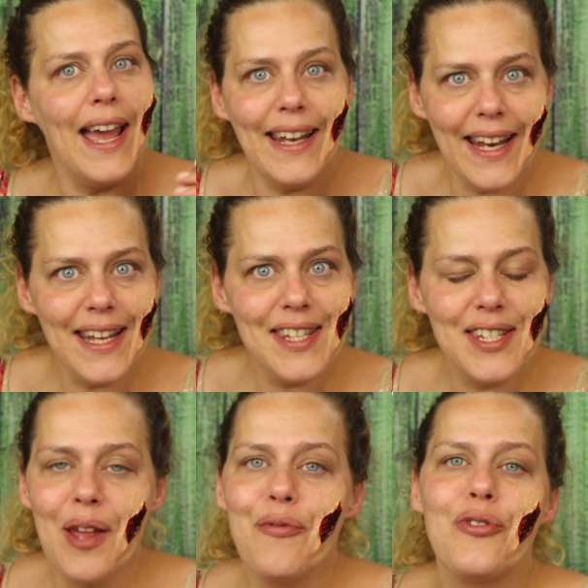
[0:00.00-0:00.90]
And then
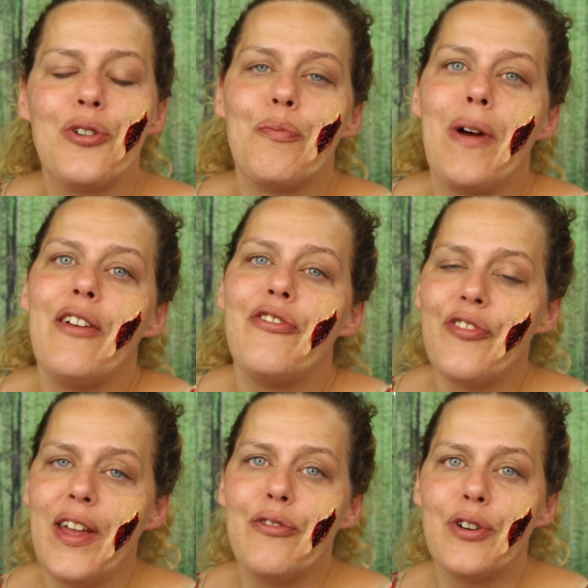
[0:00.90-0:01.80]
it's time for my
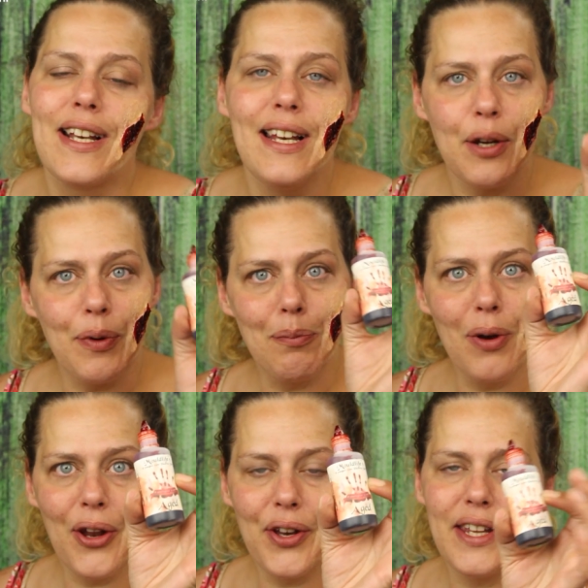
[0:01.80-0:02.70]
favorite liquid
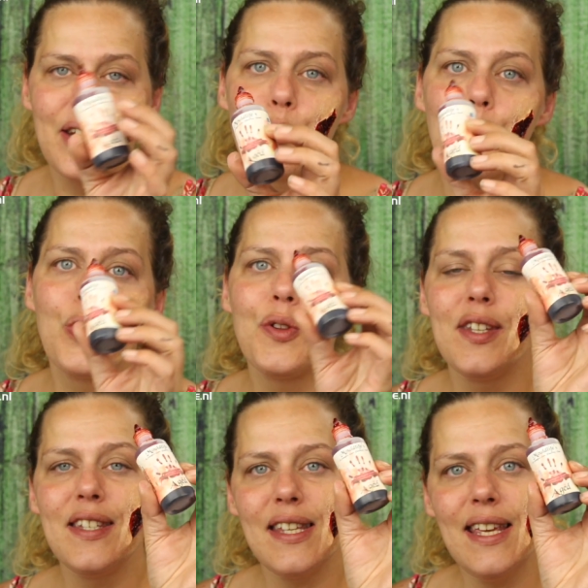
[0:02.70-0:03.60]
blood in the world.
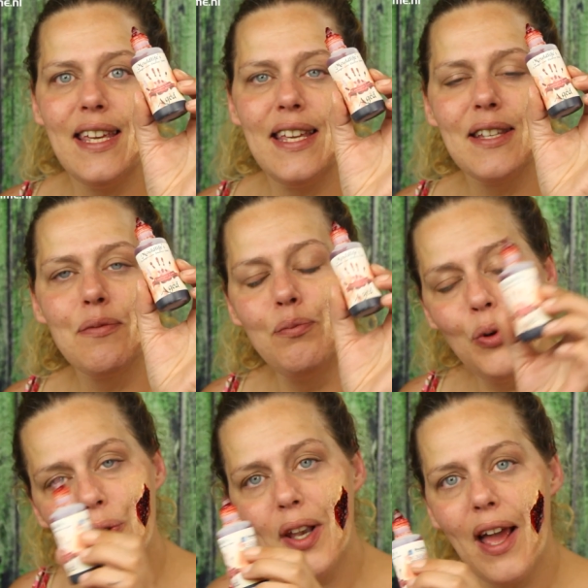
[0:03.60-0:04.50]
This is
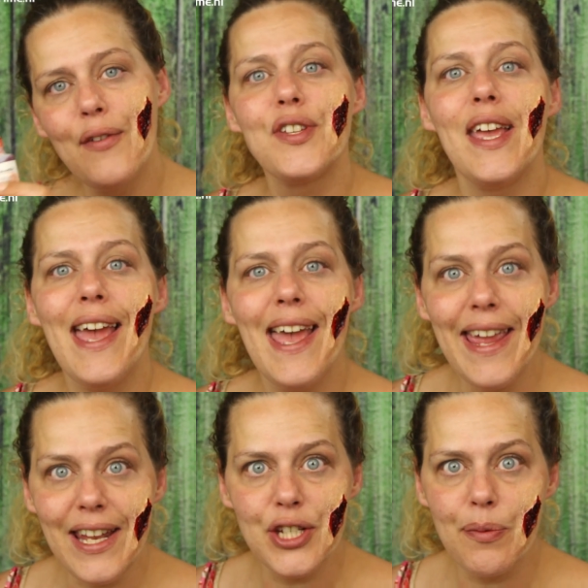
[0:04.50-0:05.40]
Moltlife's
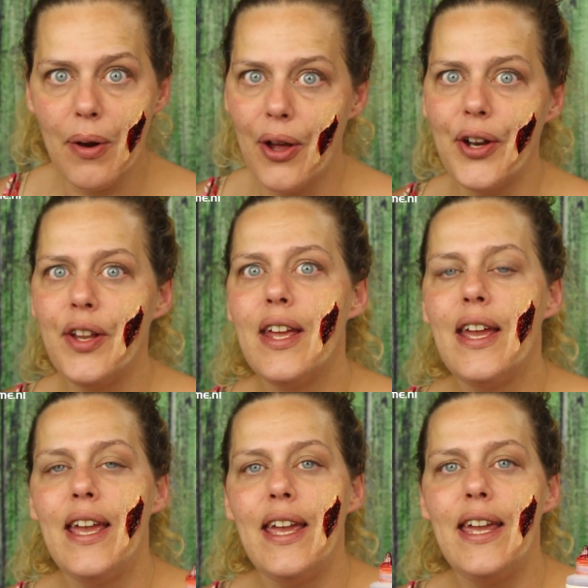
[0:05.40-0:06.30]
Aged Blood.
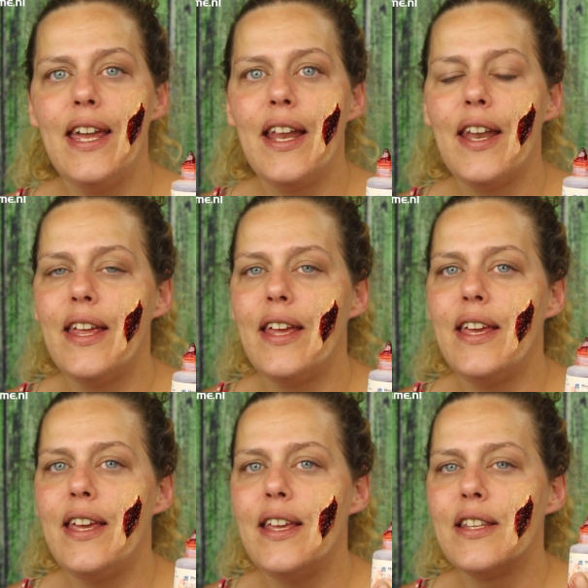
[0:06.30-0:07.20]
It
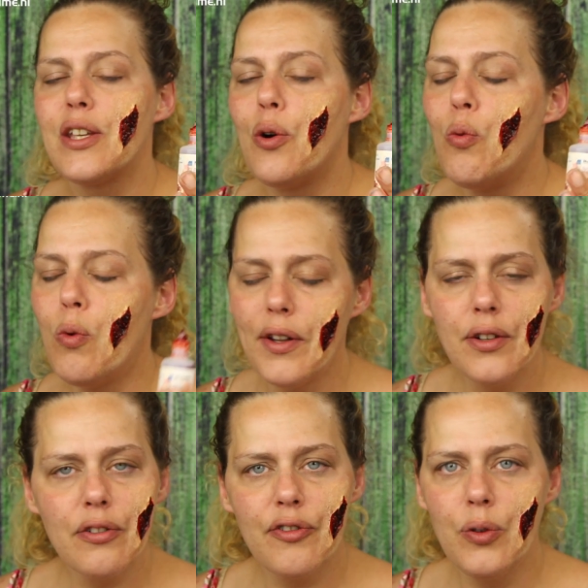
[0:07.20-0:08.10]
is a
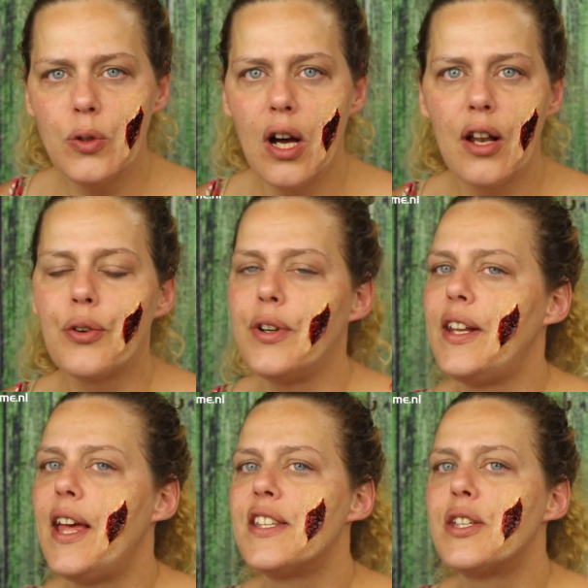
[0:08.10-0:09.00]
wonderful color.
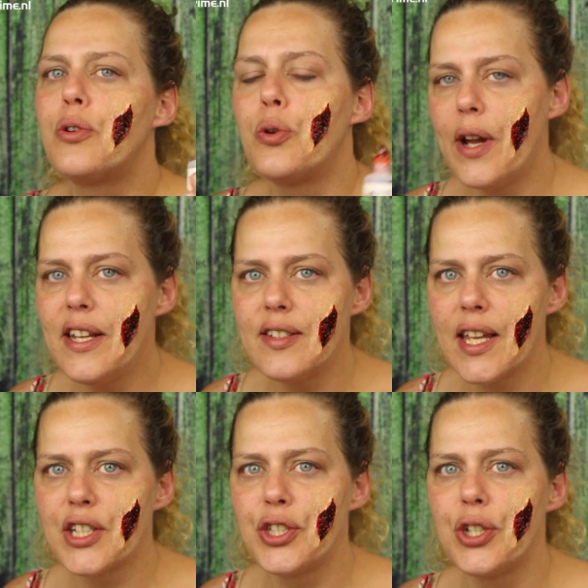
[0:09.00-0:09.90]
It has a great
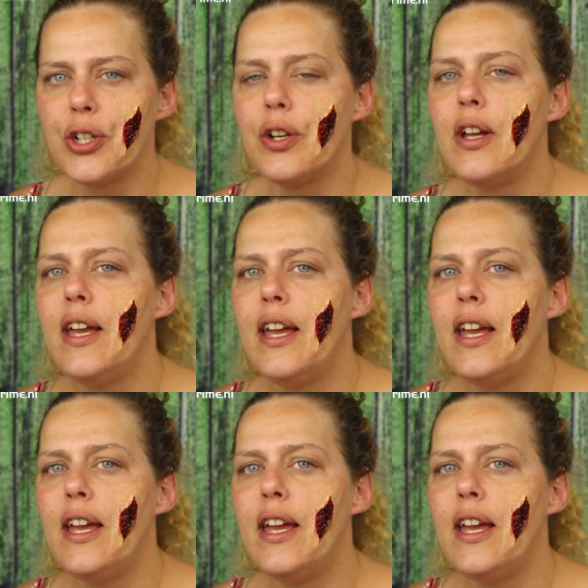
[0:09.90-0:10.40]
texture.